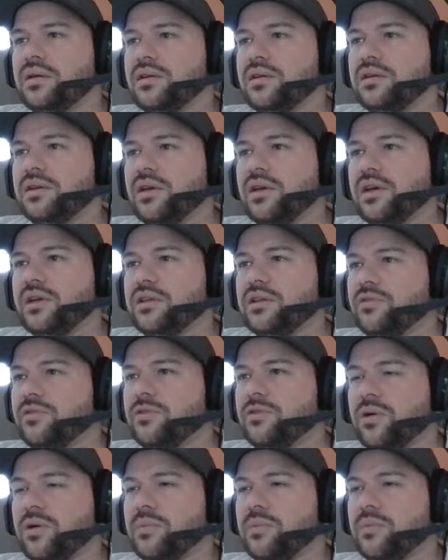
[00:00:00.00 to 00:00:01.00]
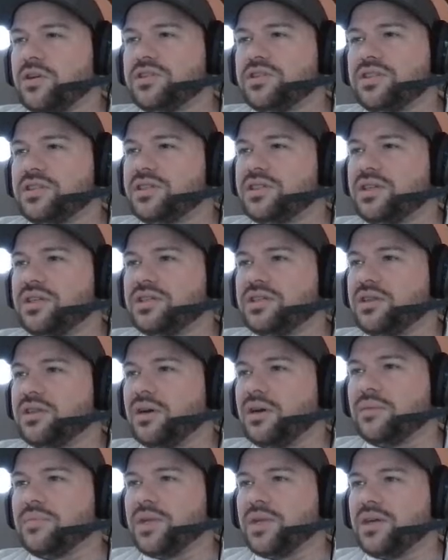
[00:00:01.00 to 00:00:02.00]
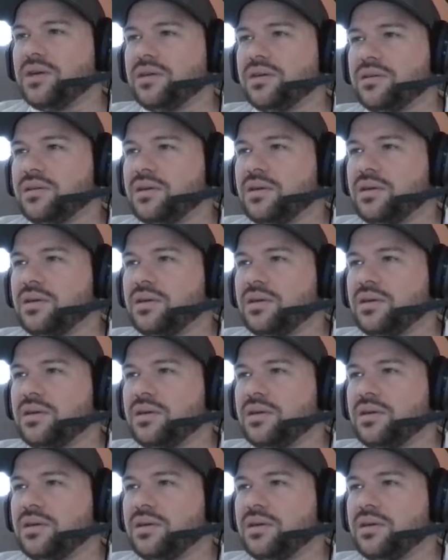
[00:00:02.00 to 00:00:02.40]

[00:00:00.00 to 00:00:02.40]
Yeah, LaFleur must have seen something.